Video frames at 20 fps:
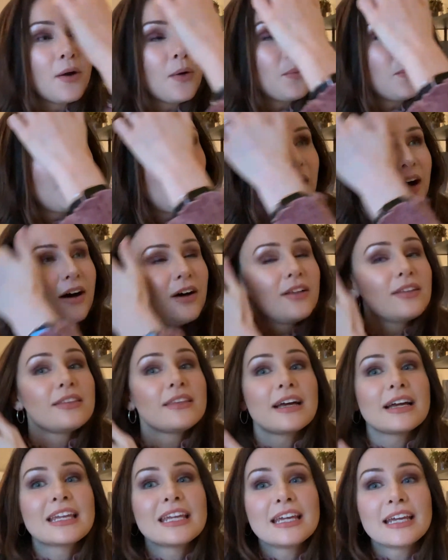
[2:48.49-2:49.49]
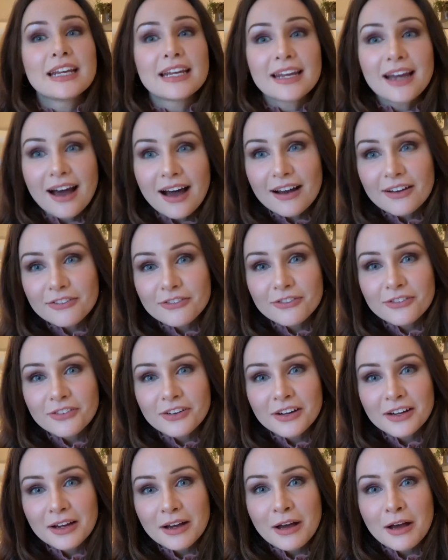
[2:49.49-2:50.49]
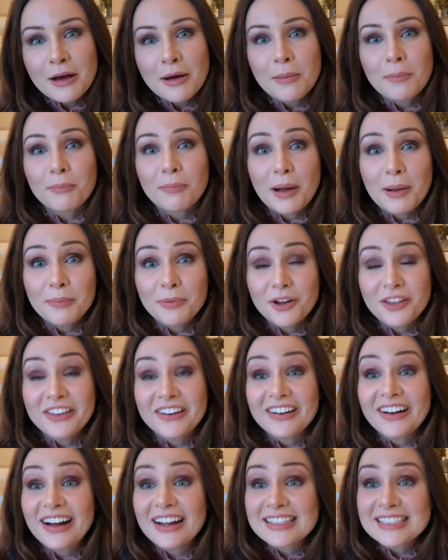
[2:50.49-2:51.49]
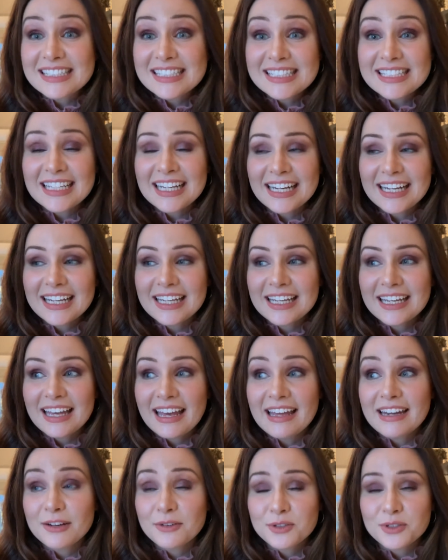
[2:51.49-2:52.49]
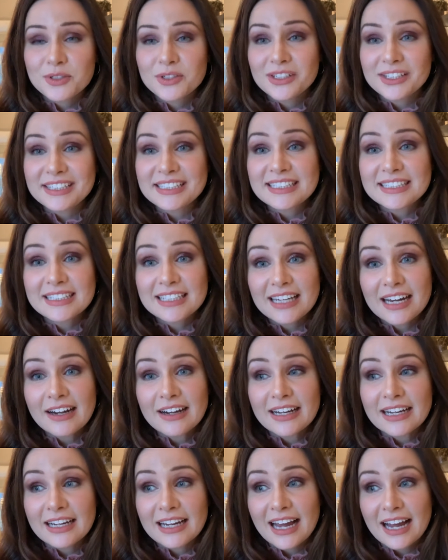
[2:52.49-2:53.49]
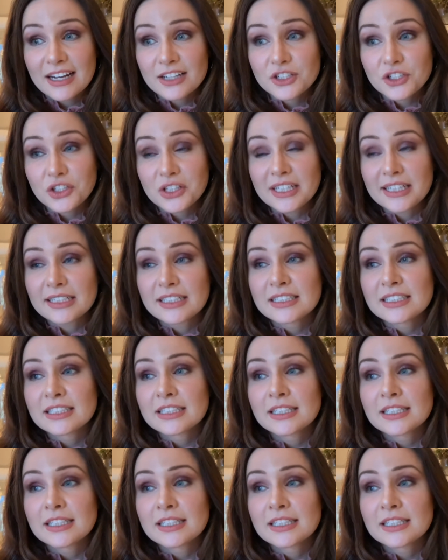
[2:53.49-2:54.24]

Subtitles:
Well, lucky enough, my brother got sick, and it was really scary actually.